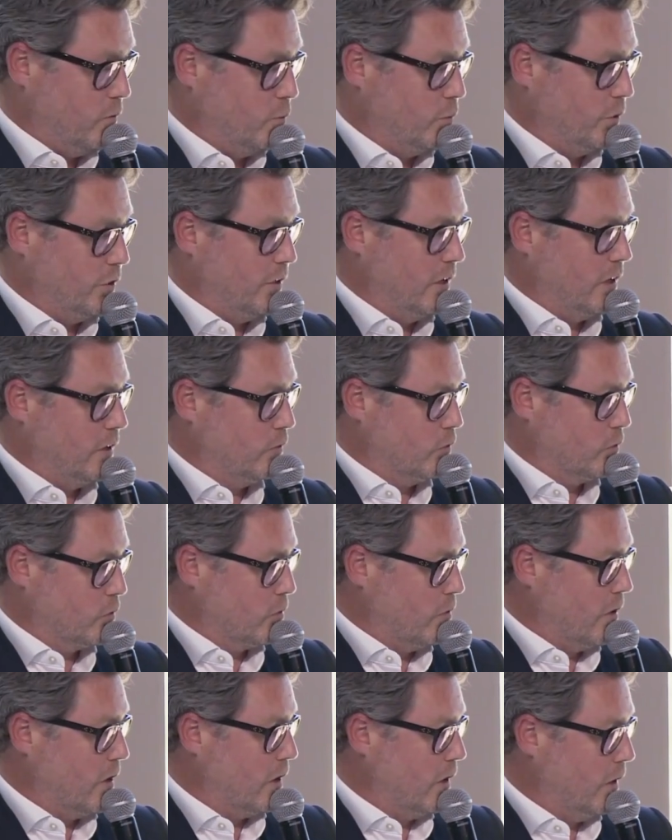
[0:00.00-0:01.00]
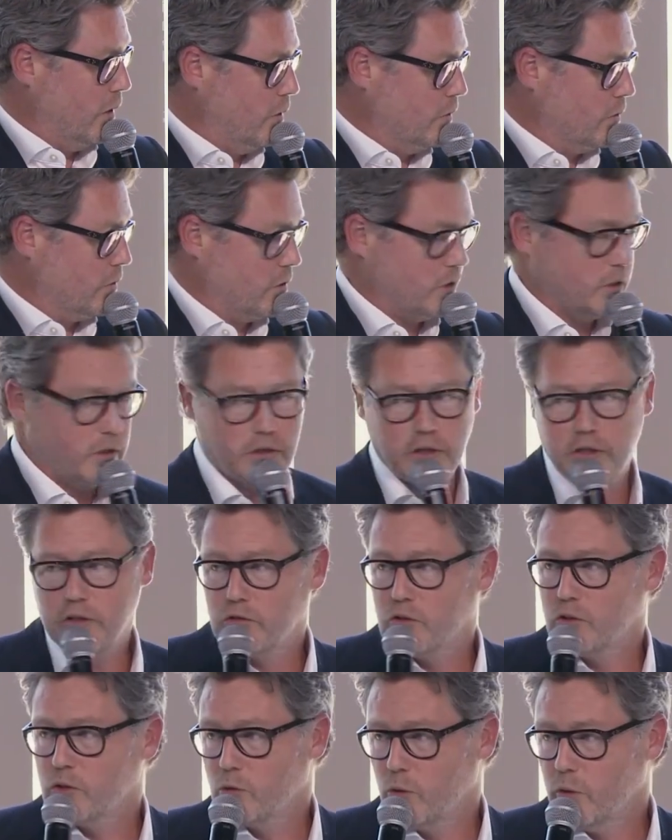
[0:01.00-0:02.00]
we deliver to our clients.
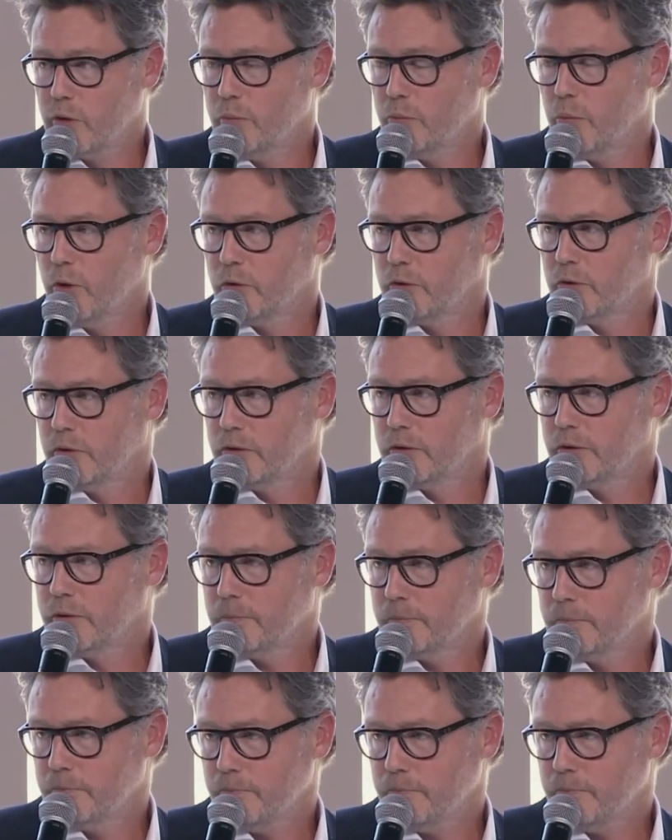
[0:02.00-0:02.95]
It's so important.